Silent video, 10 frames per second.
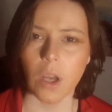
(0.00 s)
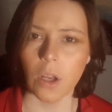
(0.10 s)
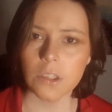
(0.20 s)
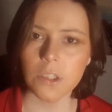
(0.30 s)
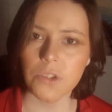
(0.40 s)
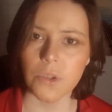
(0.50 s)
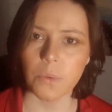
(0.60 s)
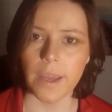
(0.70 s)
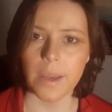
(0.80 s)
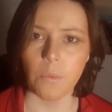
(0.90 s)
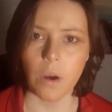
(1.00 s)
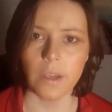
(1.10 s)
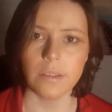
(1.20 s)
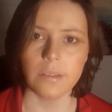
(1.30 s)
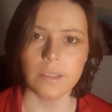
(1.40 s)
alters the way
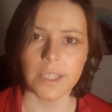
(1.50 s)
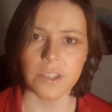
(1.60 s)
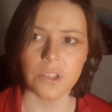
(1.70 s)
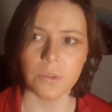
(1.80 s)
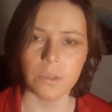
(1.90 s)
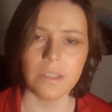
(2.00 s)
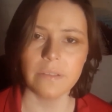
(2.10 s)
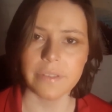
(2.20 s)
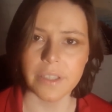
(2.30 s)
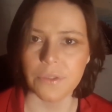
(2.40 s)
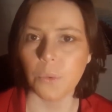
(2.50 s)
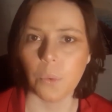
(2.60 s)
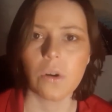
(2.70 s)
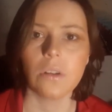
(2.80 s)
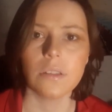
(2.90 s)
one gets to live in the
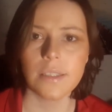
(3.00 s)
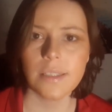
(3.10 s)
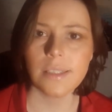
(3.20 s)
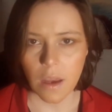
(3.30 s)
world.